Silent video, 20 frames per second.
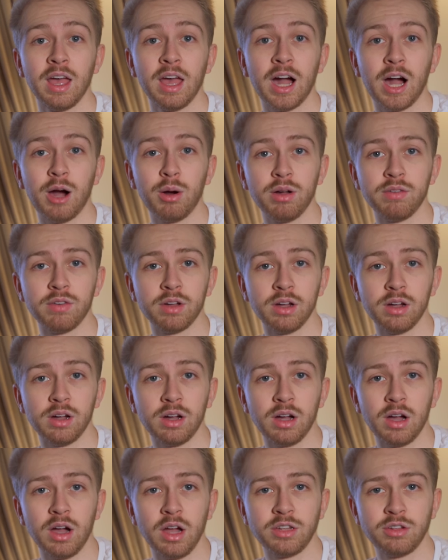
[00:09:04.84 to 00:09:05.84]
However,
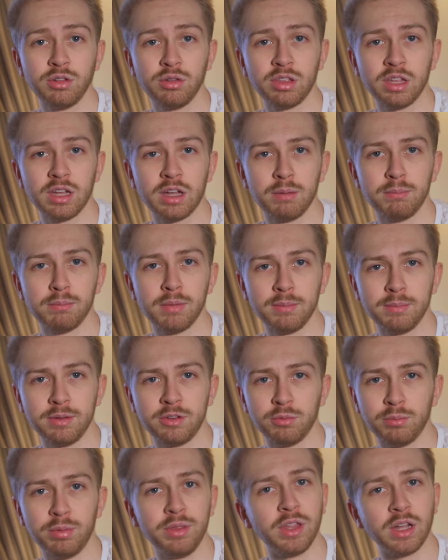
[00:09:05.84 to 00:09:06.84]
I do think I might be
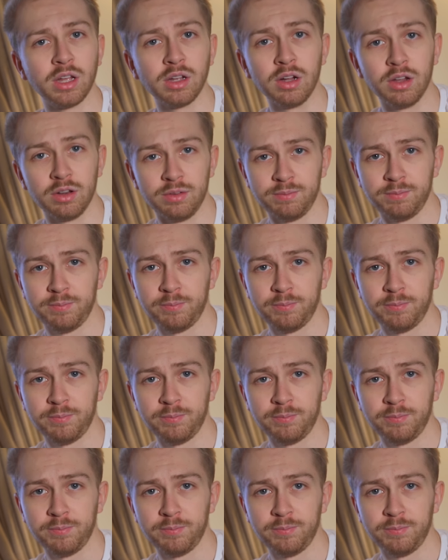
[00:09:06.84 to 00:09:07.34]
jumping the gun,